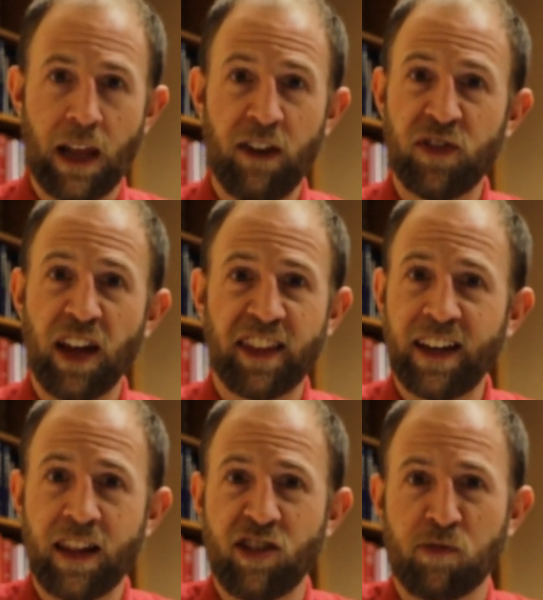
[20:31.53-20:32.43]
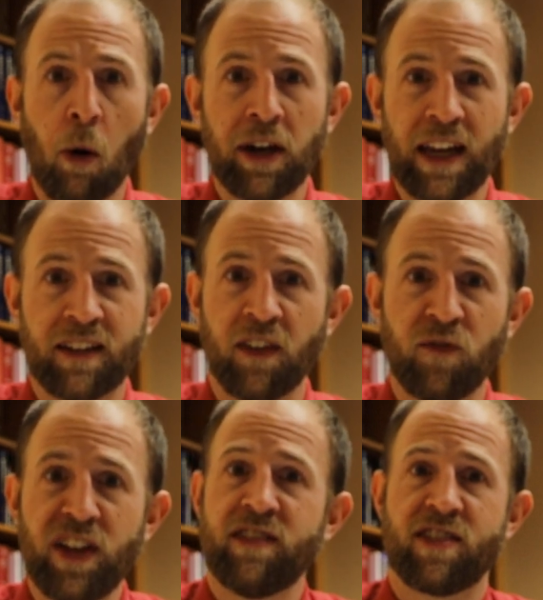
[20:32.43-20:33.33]
If nothing to this point had
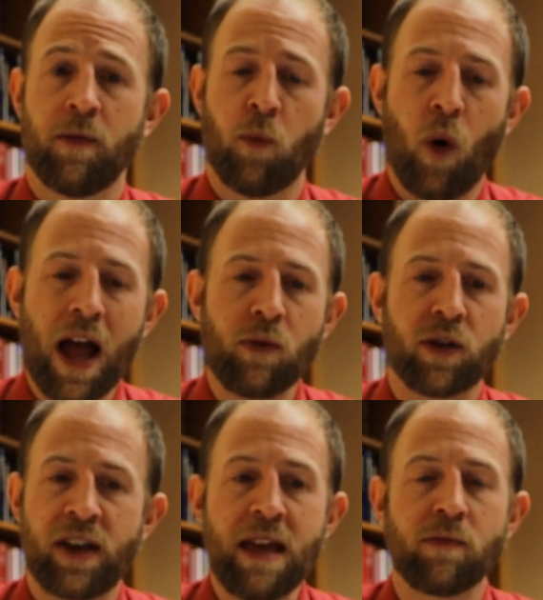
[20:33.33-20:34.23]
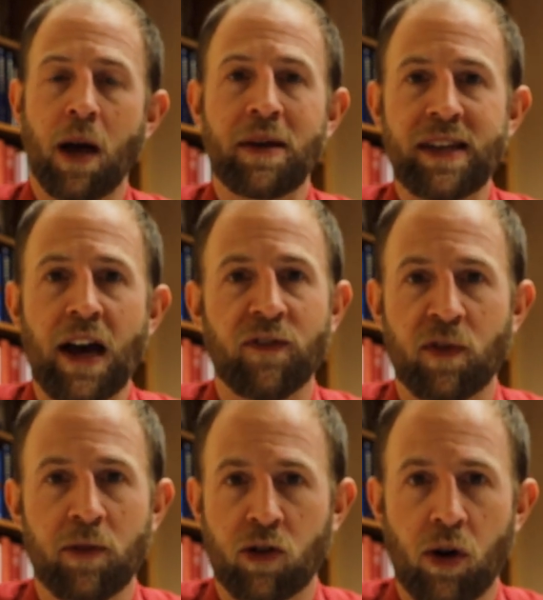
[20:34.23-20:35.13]
convinced them, why would him coming down
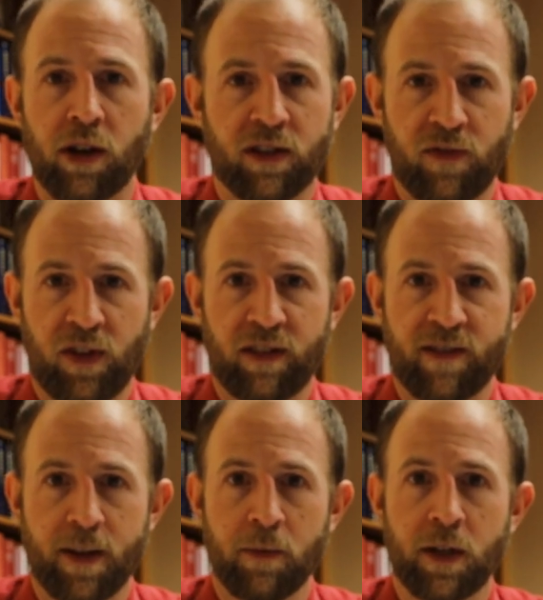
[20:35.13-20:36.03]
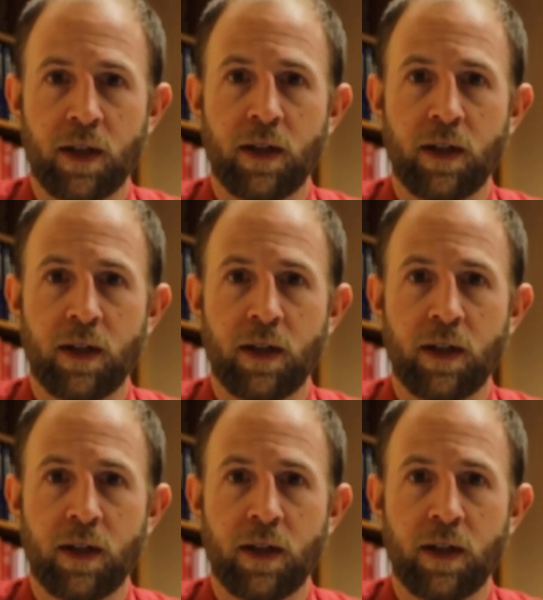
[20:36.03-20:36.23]
from the cross convince them?